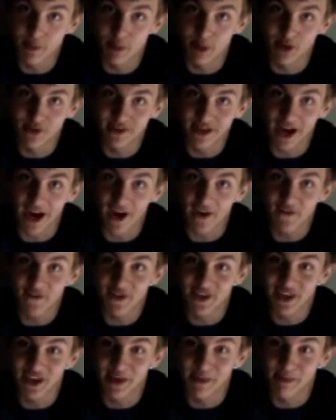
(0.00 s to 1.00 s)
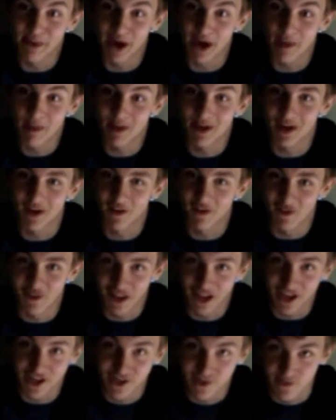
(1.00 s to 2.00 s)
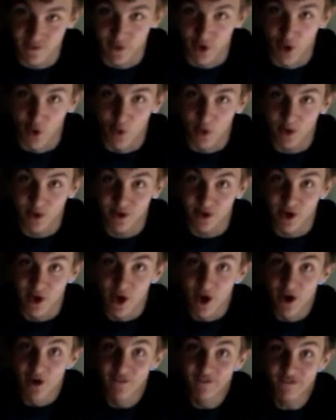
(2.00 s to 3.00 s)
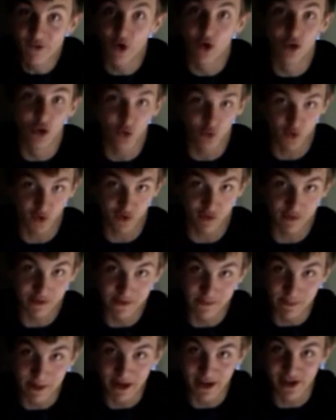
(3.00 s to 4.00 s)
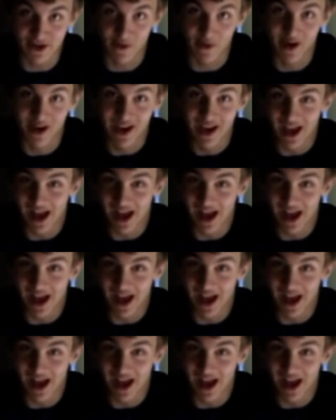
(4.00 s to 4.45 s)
but I think it might have been a flash forward for the Christmas special.